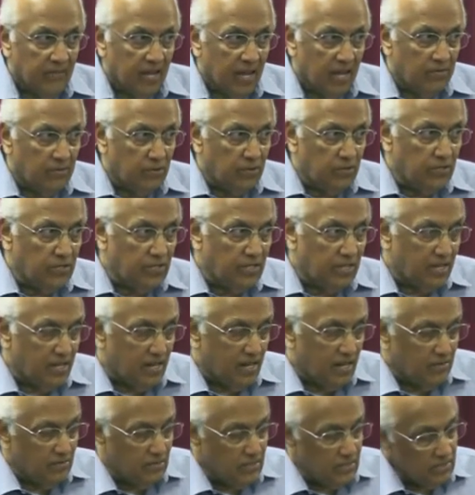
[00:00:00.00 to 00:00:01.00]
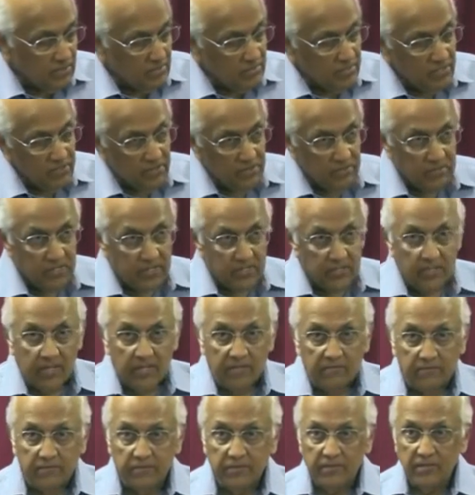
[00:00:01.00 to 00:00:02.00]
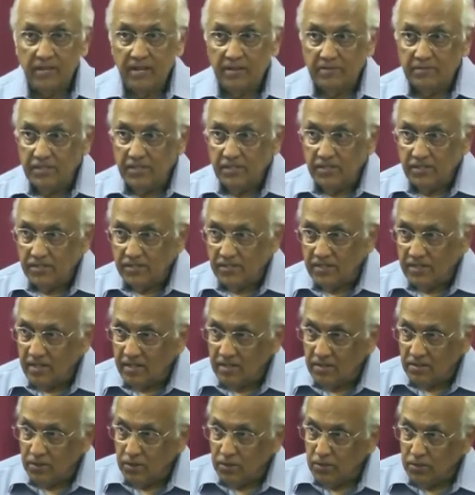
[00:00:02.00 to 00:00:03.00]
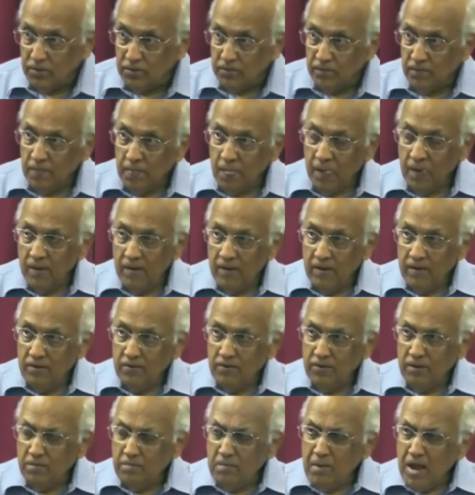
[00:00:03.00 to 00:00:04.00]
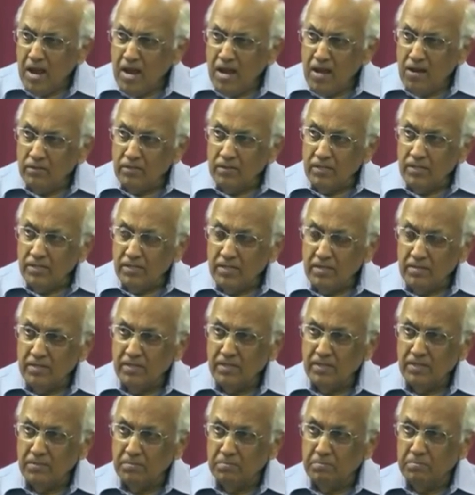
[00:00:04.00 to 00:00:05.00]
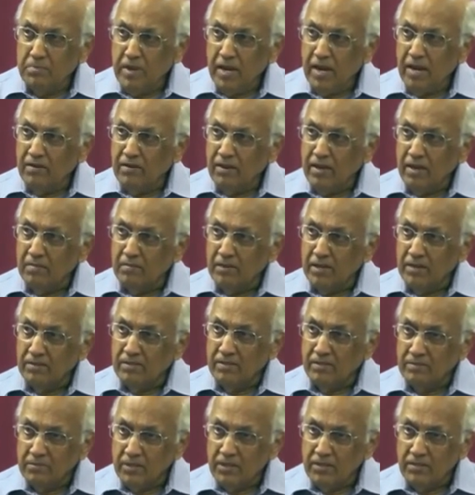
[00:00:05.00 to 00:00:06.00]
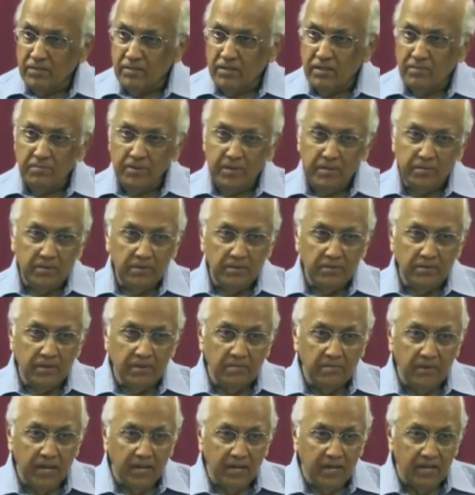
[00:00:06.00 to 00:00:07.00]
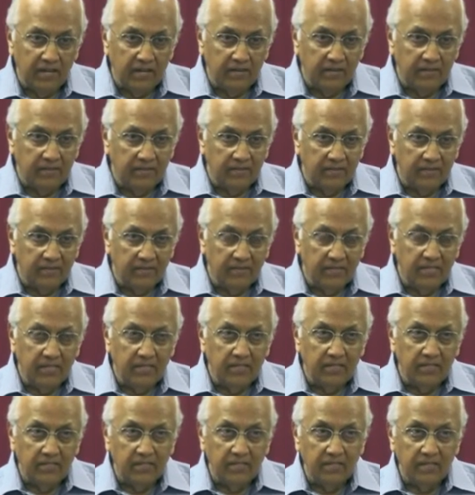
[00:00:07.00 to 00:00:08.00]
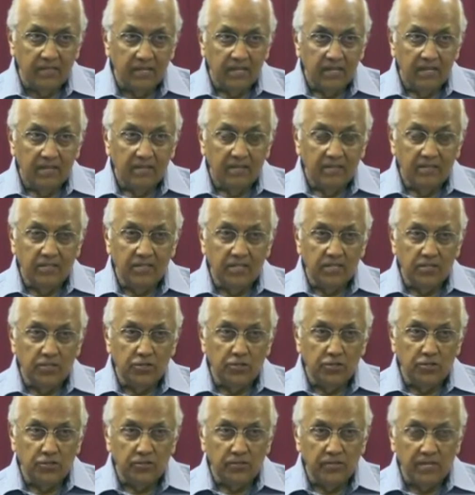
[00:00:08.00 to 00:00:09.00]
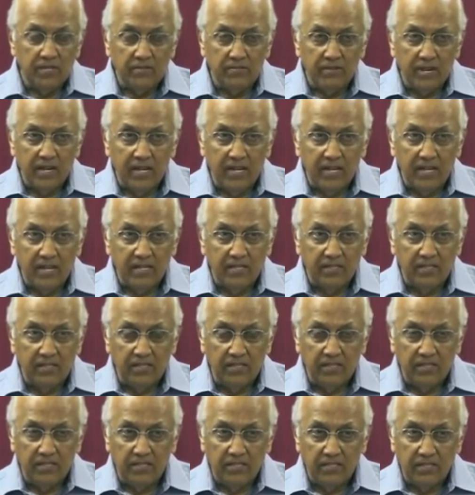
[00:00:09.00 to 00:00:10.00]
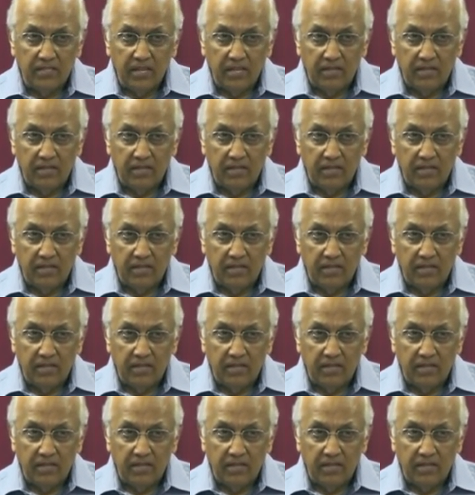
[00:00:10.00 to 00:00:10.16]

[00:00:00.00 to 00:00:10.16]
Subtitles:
I've noticed that. I was in the military myself for 11 years, and I know you can make out. There's a bearing about some military people you can make out. And Jesus, the centurion, recognized Jesus.